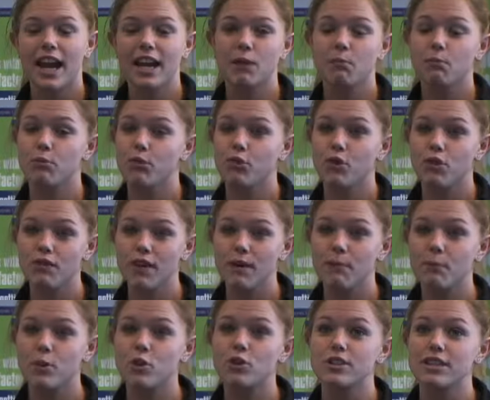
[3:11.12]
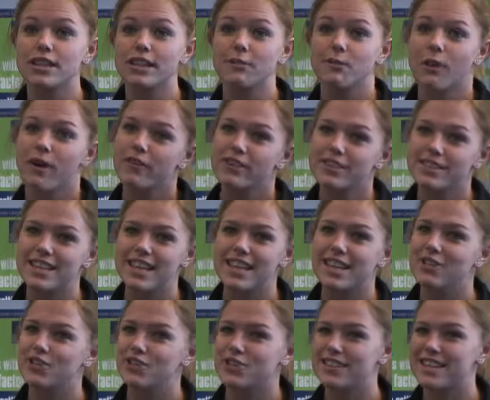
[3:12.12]
I can prove I'm good at it, whereas they
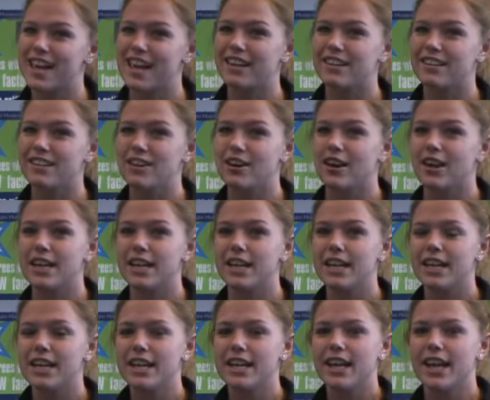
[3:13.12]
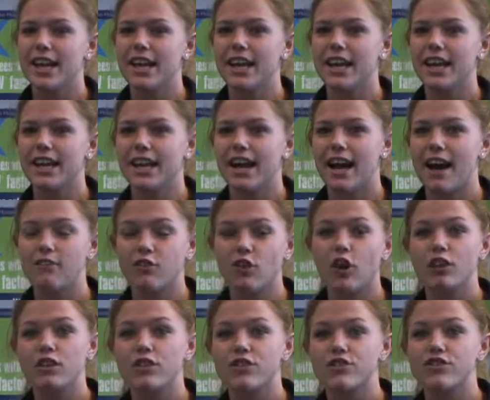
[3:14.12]
can just say they are. And I've
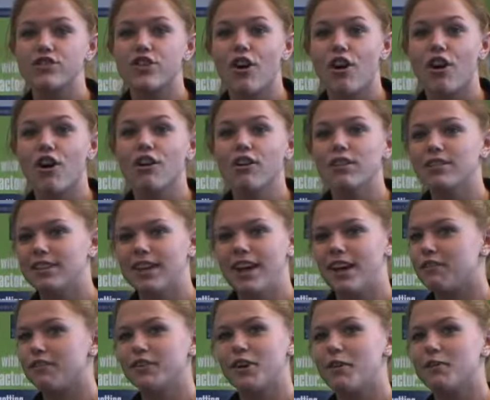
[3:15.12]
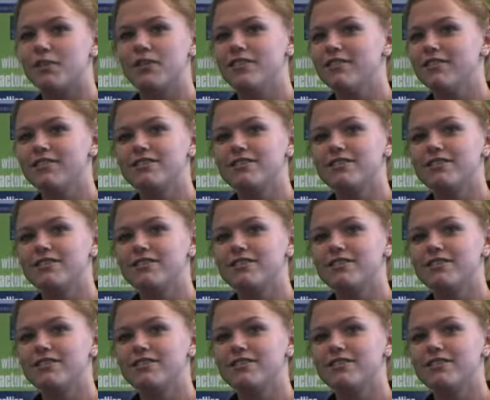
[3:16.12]
got the star; they haven't got one.